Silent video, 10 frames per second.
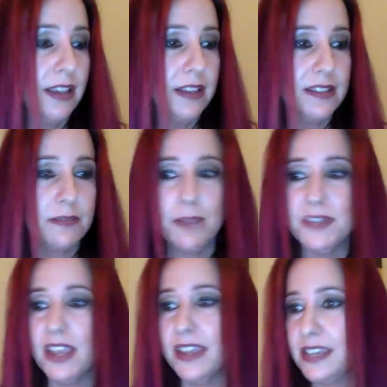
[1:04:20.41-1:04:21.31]
Sometimes
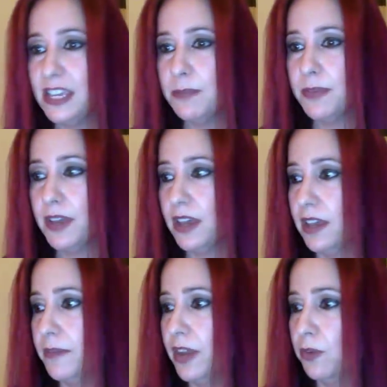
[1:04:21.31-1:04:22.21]
I keep a
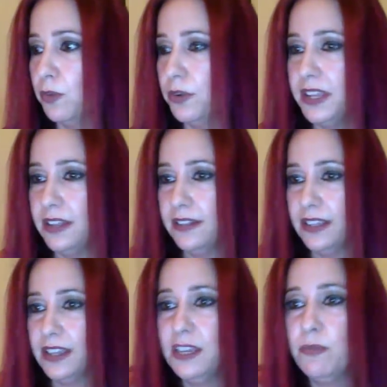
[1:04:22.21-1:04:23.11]
rooting, like
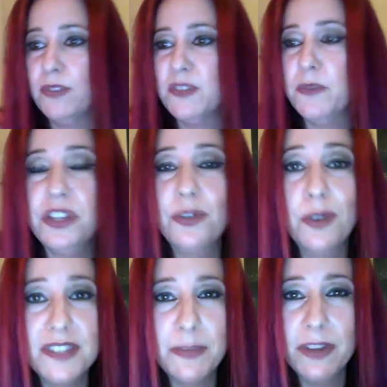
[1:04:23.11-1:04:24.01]
I keep smoky
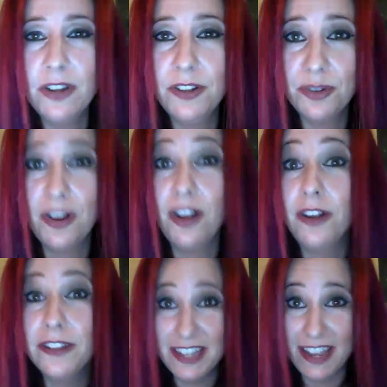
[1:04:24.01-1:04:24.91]
quartz on my altar
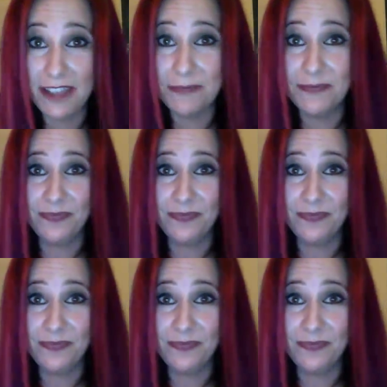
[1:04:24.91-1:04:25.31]
all the time.